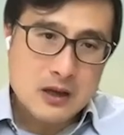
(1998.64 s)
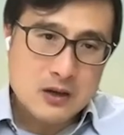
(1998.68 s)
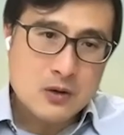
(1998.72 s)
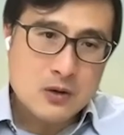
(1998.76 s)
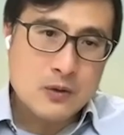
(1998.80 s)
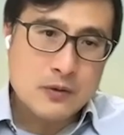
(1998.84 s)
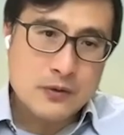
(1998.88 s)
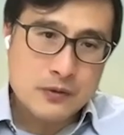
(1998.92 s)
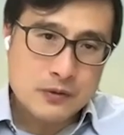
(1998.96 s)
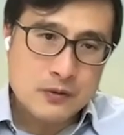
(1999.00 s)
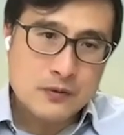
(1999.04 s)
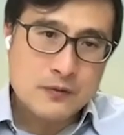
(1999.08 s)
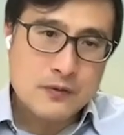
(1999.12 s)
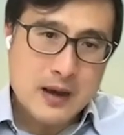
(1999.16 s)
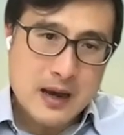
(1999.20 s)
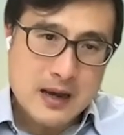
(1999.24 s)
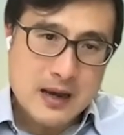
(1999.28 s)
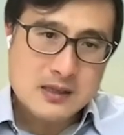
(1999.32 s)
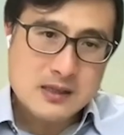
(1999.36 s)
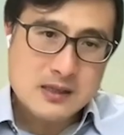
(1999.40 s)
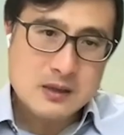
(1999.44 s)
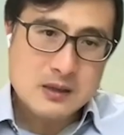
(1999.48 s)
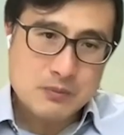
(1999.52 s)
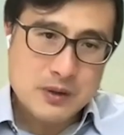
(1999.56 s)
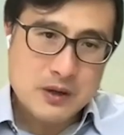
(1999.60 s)
they go through
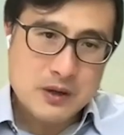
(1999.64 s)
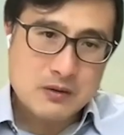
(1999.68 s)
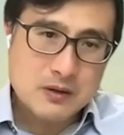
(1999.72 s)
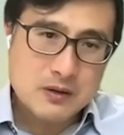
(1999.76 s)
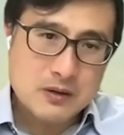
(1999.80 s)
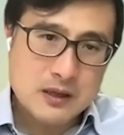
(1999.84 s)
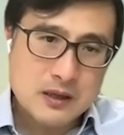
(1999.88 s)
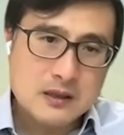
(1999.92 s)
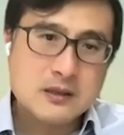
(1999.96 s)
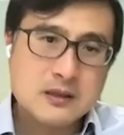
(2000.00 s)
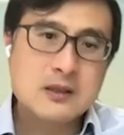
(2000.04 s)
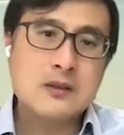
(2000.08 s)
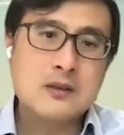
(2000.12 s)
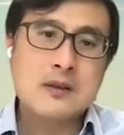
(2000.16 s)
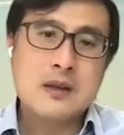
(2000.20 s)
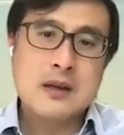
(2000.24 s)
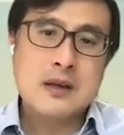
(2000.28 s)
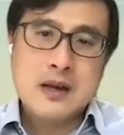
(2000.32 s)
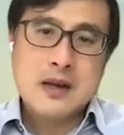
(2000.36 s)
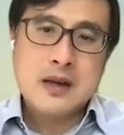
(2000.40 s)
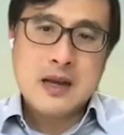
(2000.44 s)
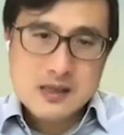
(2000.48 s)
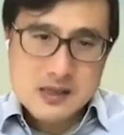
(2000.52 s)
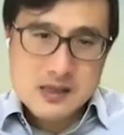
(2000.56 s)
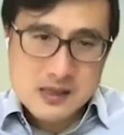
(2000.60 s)
fasting period until
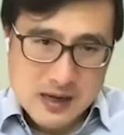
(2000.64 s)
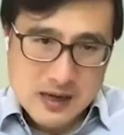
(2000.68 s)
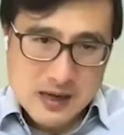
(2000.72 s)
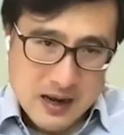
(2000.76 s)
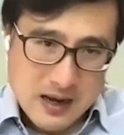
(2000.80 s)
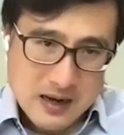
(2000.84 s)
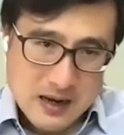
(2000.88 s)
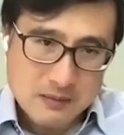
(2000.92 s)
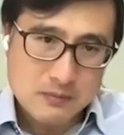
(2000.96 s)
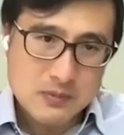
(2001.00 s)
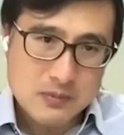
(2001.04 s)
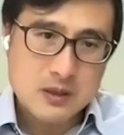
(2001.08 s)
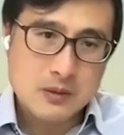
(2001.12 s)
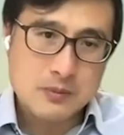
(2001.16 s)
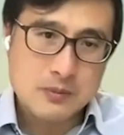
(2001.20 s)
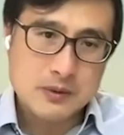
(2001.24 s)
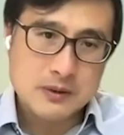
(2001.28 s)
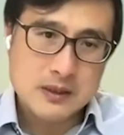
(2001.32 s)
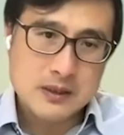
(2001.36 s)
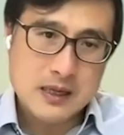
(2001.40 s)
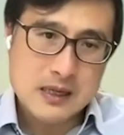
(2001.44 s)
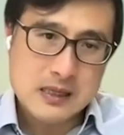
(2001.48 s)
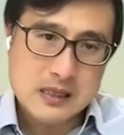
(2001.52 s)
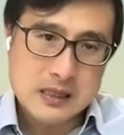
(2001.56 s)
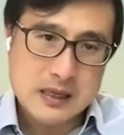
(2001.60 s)
the next time, a
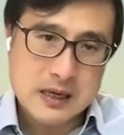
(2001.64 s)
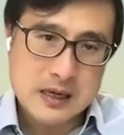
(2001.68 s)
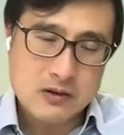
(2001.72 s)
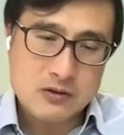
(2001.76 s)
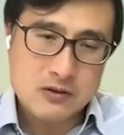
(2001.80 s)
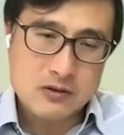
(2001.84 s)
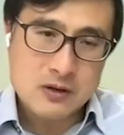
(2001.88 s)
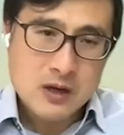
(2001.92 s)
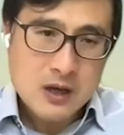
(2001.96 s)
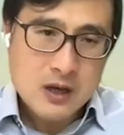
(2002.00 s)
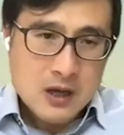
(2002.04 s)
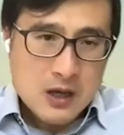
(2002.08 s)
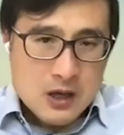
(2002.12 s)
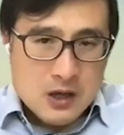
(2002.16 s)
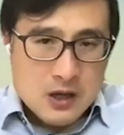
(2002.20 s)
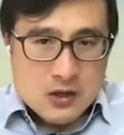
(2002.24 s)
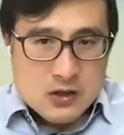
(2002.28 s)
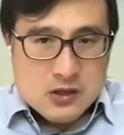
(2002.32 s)
couple of days later.